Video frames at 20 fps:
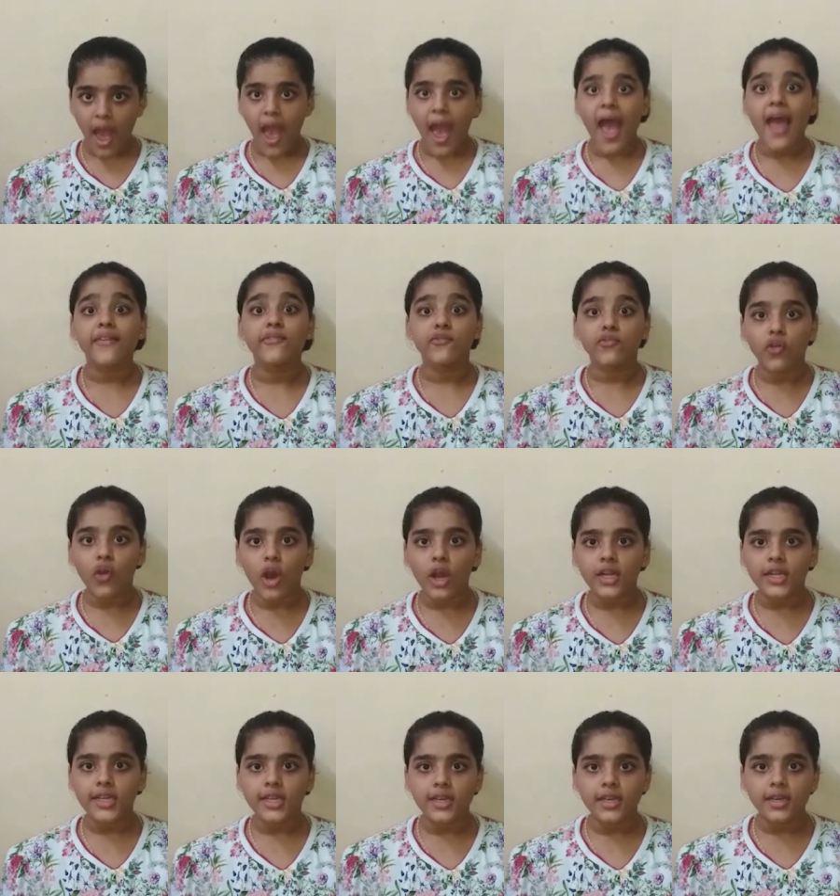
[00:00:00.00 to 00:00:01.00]
and
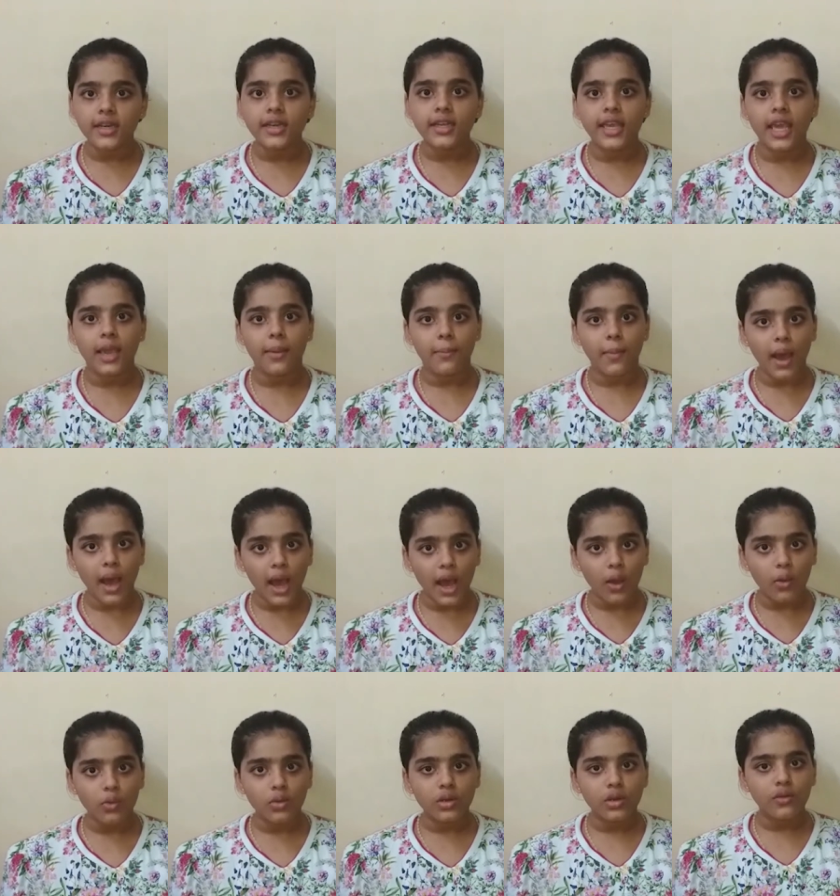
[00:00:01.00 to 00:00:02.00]
water came
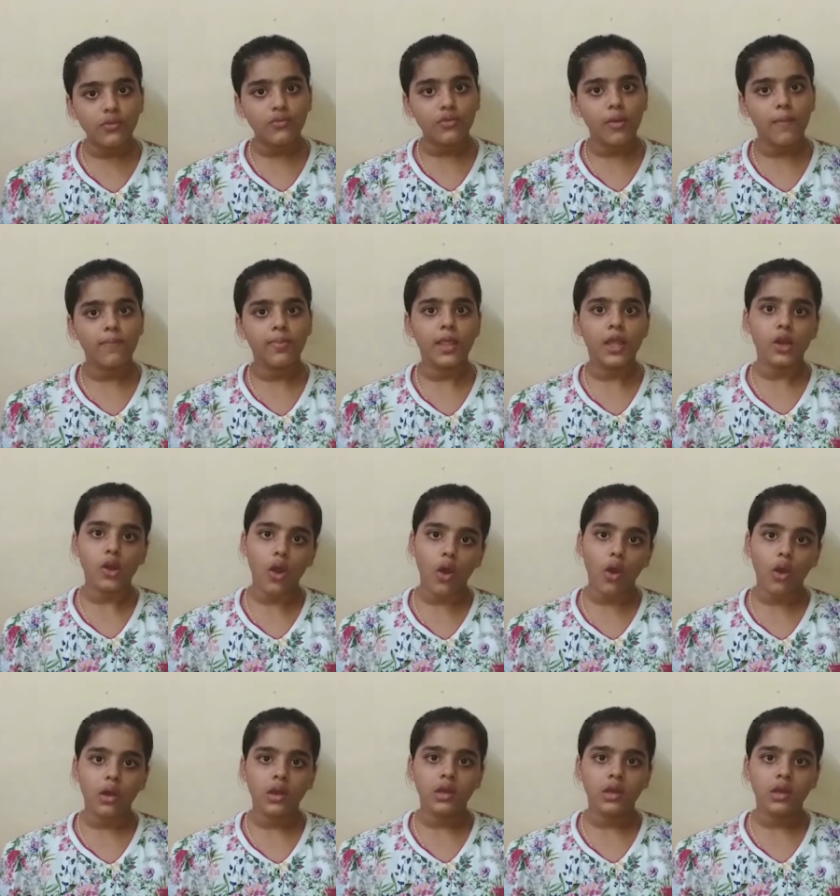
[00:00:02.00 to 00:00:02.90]
out from the rock.